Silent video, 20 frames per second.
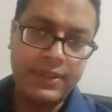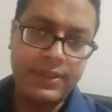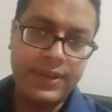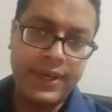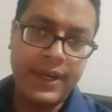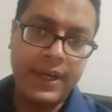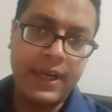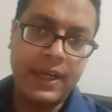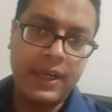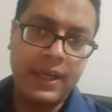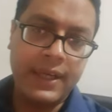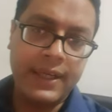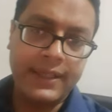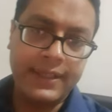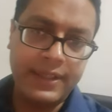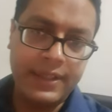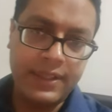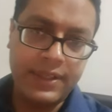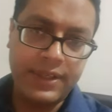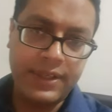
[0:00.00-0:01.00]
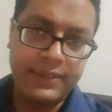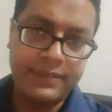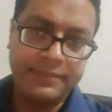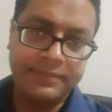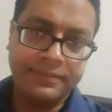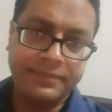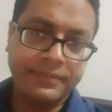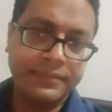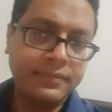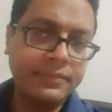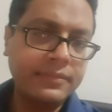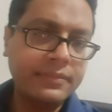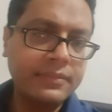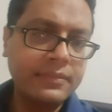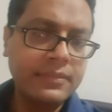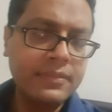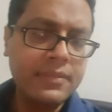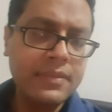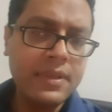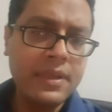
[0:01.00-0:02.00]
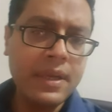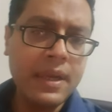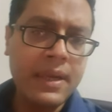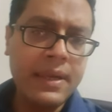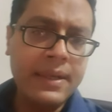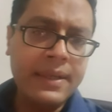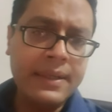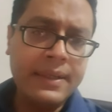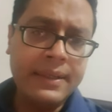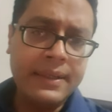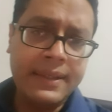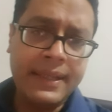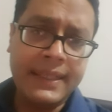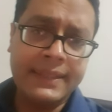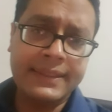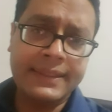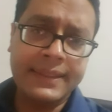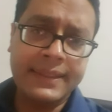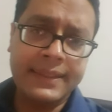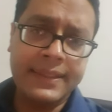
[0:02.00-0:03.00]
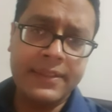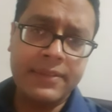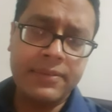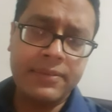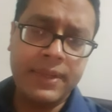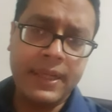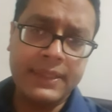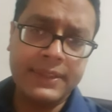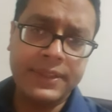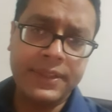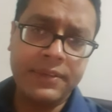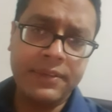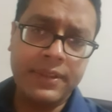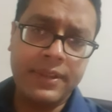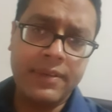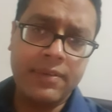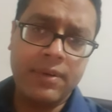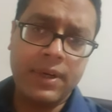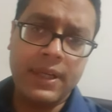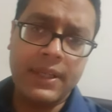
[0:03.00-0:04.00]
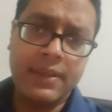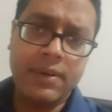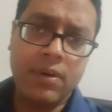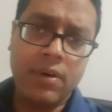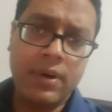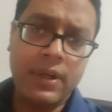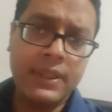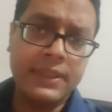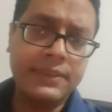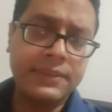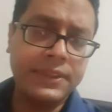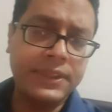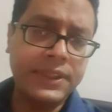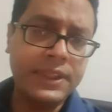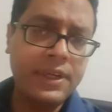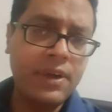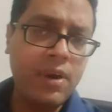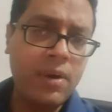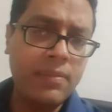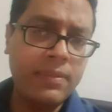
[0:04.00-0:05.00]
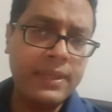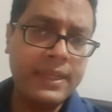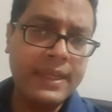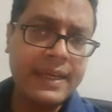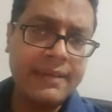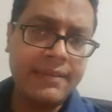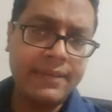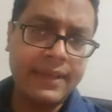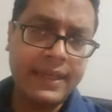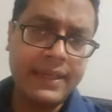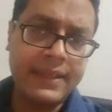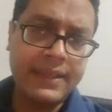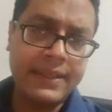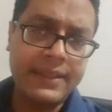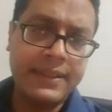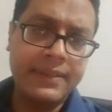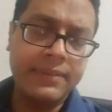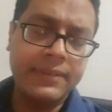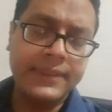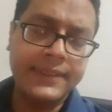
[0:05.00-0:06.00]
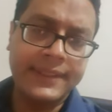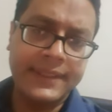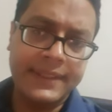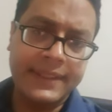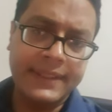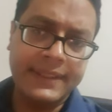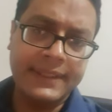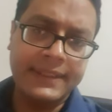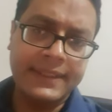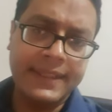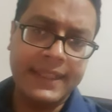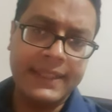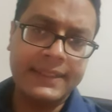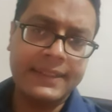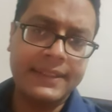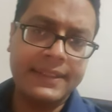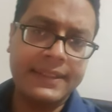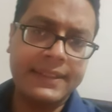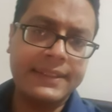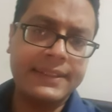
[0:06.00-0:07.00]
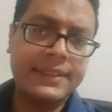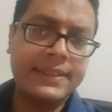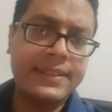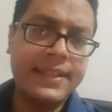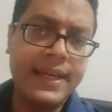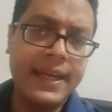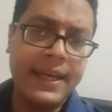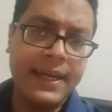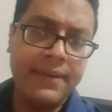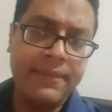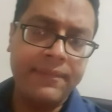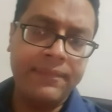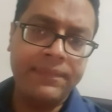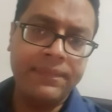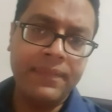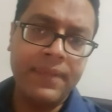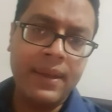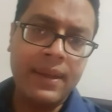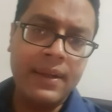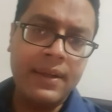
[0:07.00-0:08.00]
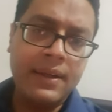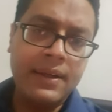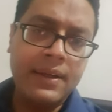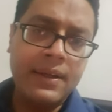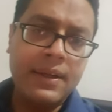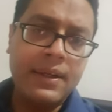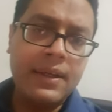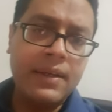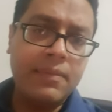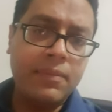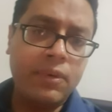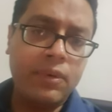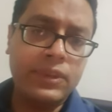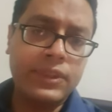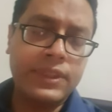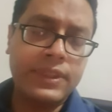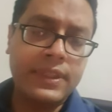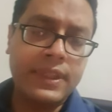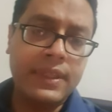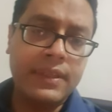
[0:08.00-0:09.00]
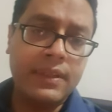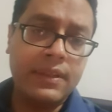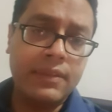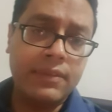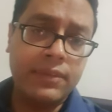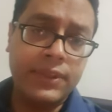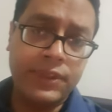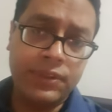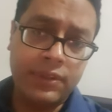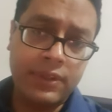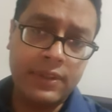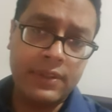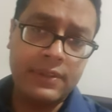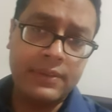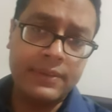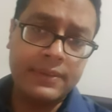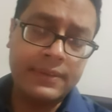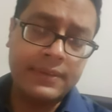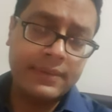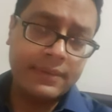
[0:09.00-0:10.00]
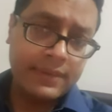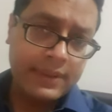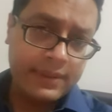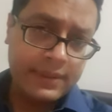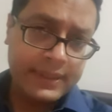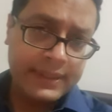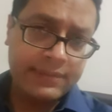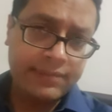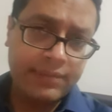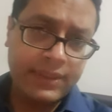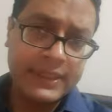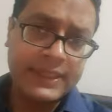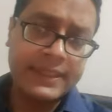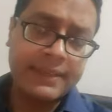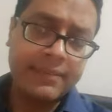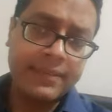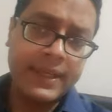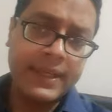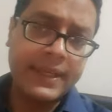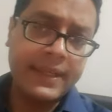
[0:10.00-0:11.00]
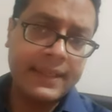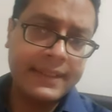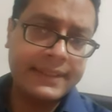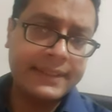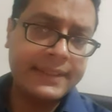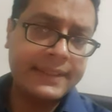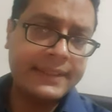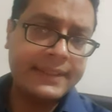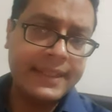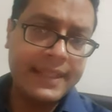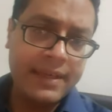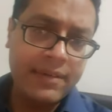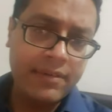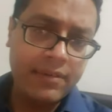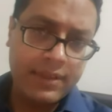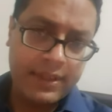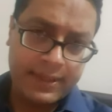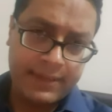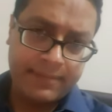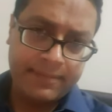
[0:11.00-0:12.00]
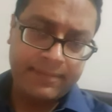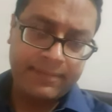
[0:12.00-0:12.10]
3, unlucky 13. Next thing they would ask you that what are the organs which are commonly affected in Wilson disease? Answer is 3. Most, uh, which one is first affected? Answer is liver.